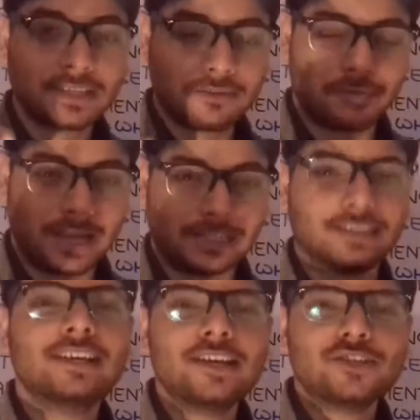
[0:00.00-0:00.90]

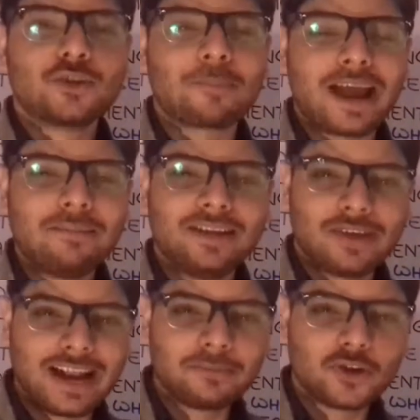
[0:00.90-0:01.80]
Fine. So primarily
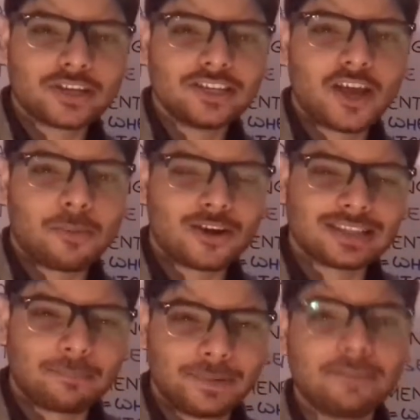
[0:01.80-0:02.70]
when I am talking about
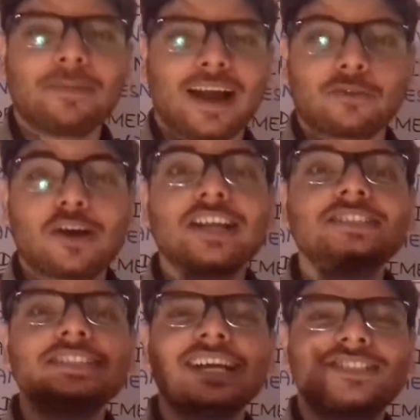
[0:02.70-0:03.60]
the pea plant, what does
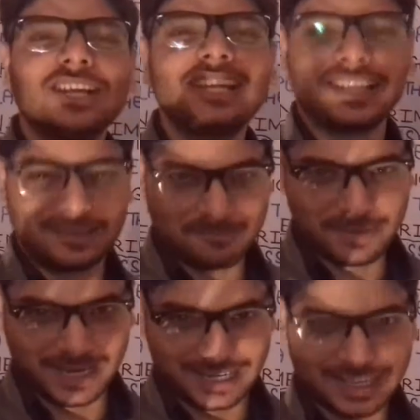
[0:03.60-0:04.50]
it actually
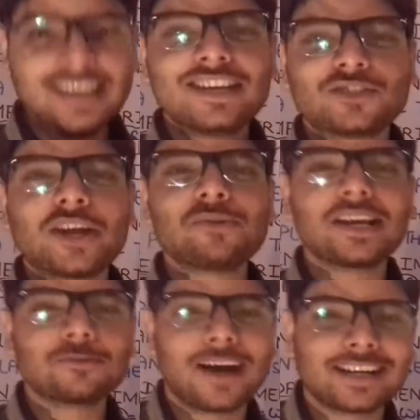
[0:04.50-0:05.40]
mean? So it
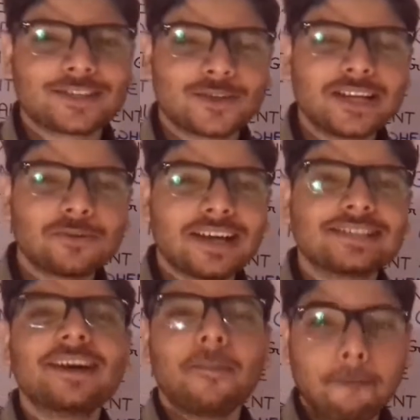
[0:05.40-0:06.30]
was what? So it was
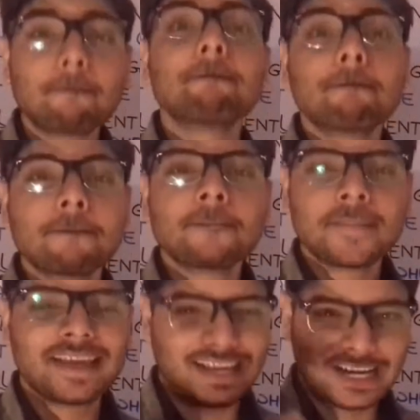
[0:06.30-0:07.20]

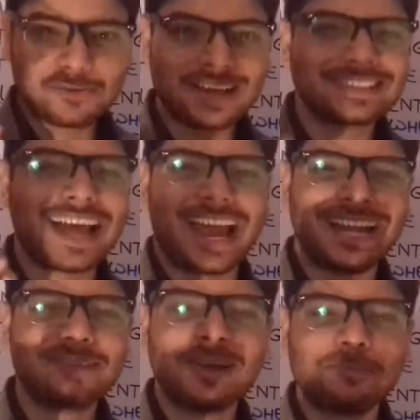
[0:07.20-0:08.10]
the
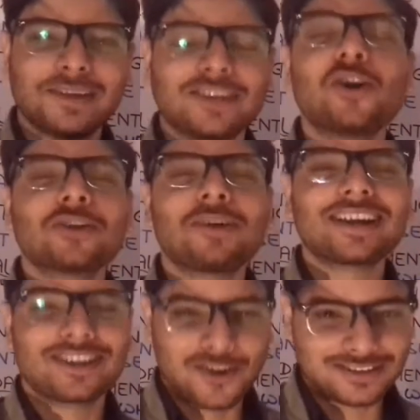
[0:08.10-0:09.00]
edible pea, not
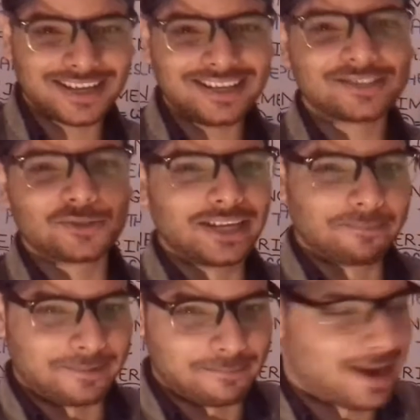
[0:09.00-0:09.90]
what? Not the sweet
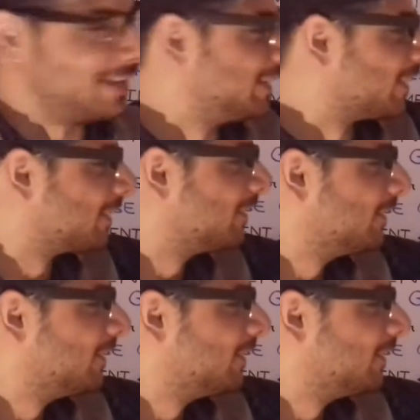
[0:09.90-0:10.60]
pea. Find here.